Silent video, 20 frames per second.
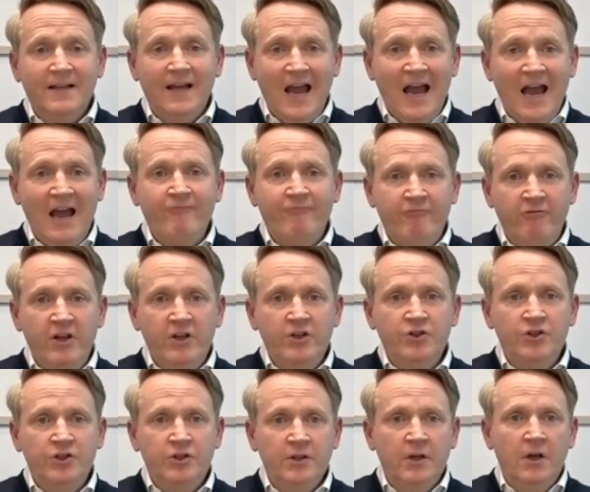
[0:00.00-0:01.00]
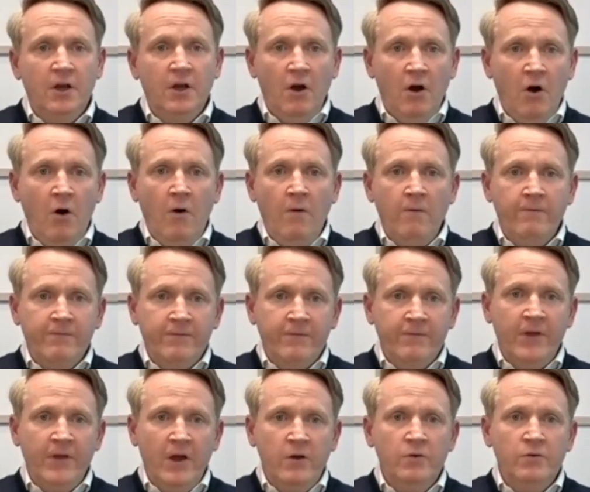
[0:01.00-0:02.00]
average of
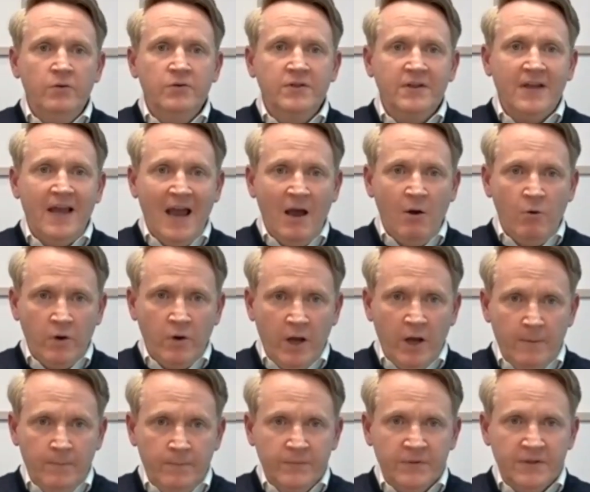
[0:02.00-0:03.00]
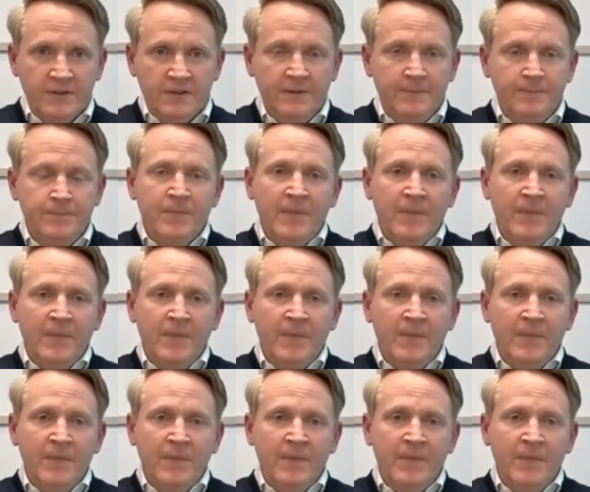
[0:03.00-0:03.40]
those outcomes.